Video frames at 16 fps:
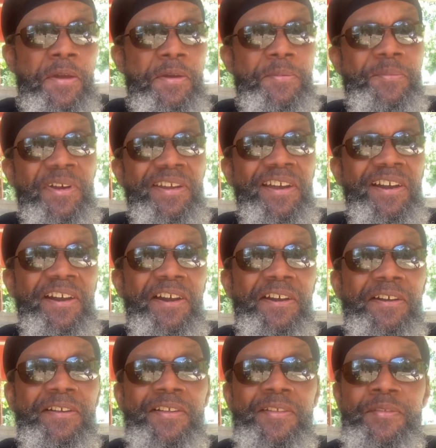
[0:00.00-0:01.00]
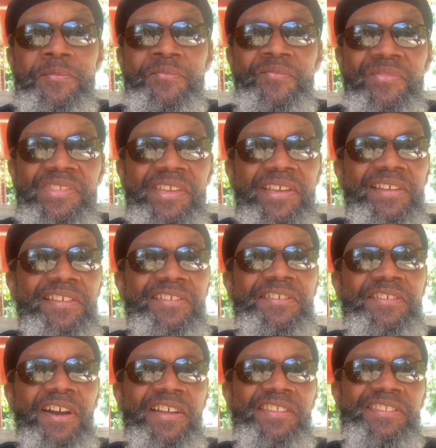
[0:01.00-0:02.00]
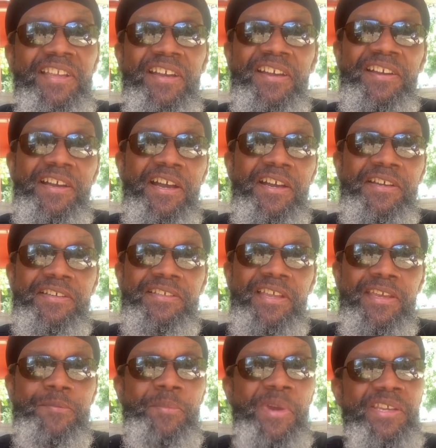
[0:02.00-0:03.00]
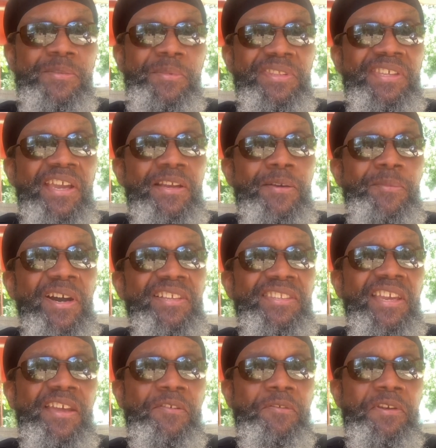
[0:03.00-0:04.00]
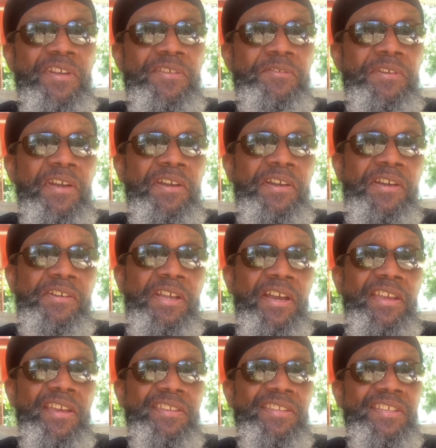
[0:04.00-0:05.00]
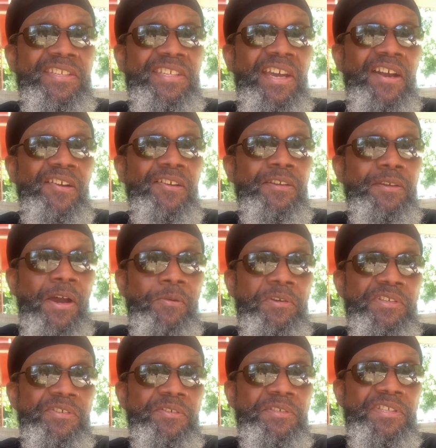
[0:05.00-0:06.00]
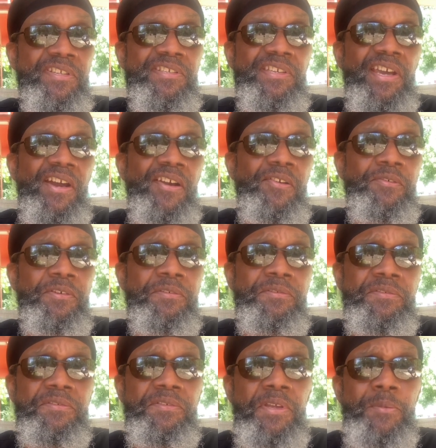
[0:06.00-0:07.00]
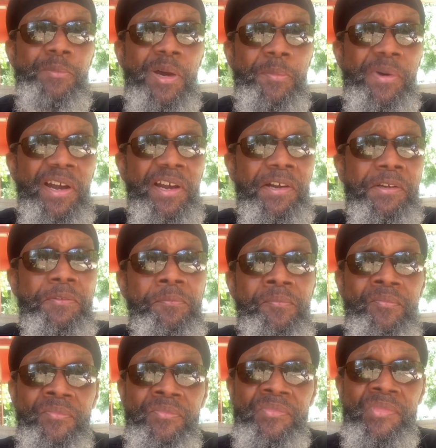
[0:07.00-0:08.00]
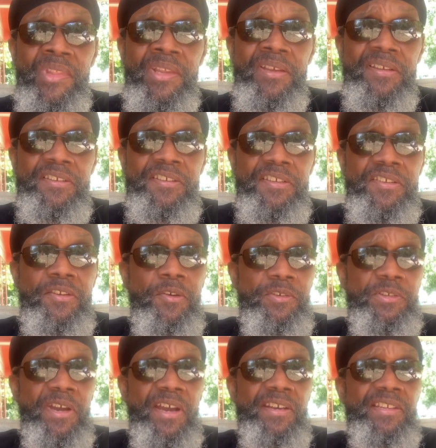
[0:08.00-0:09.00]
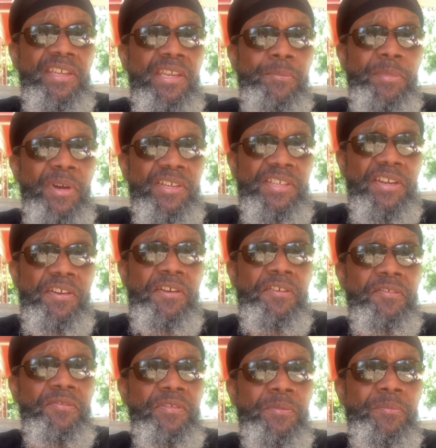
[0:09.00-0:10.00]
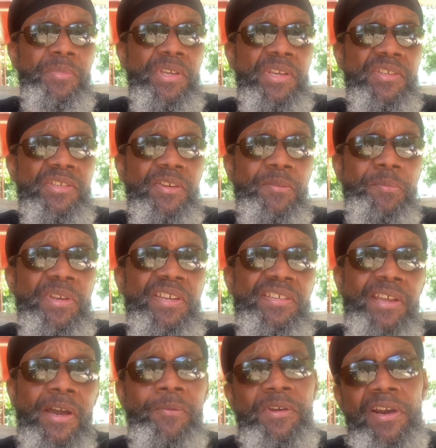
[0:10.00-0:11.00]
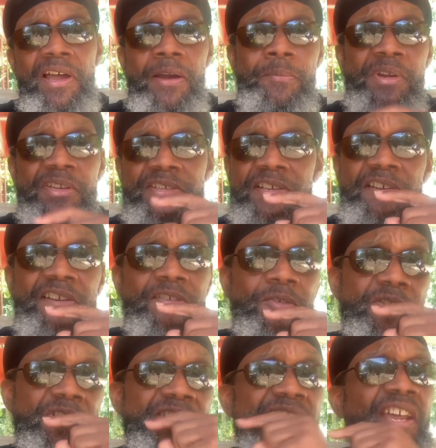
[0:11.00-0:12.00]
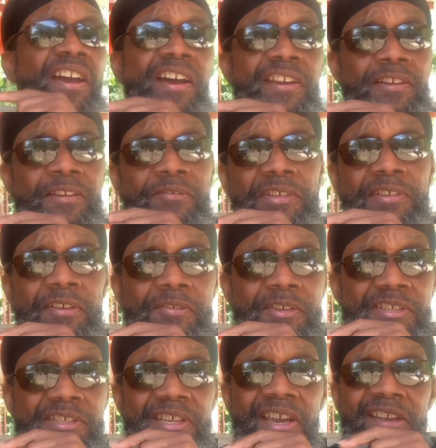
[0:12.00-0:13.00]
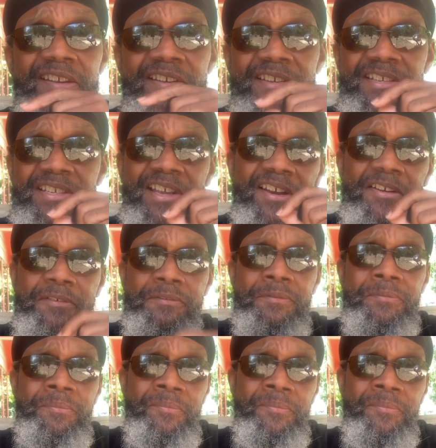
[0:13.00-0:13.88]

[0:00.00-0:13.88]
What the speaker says: But you know, it makes me think about that when I had this towel. I would use this towel in my mouth. You know, trying to keep my tongue from being so busy, I would lock my tongue on the side of the towel.